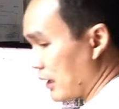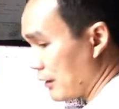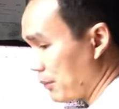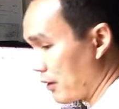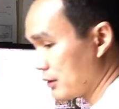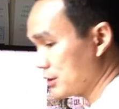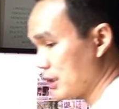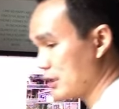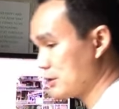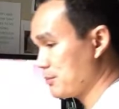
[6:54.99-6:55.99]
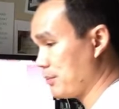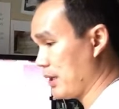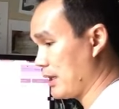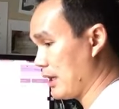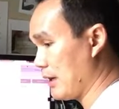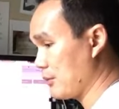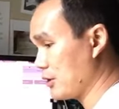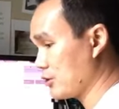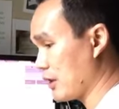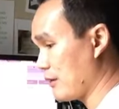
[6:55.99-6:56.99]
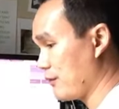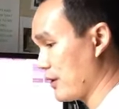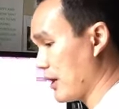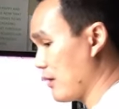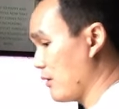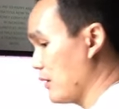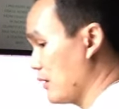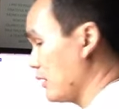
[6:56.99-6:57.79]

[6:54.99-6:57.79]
I apologize, but I'm going to try to figure out